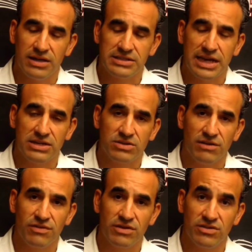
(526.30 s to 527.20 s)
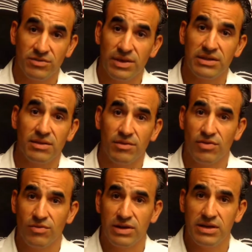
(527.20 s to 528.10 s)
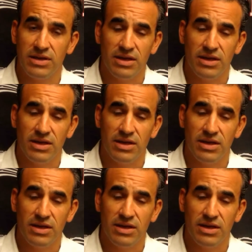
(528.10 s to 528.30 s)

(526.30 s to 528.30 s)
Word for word: Chad Drefries is at number 3,